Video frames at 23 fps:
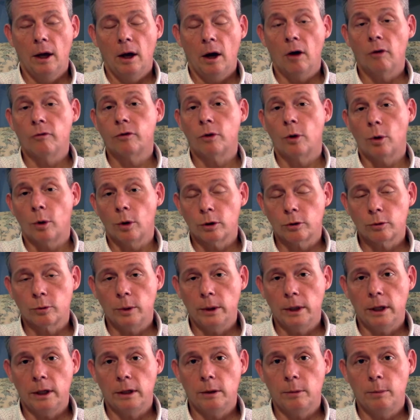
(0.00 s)
Of course, we
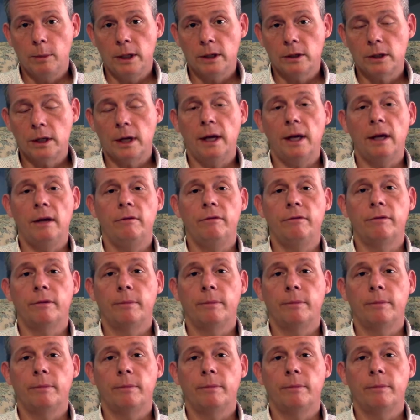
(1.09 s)
need to be safe.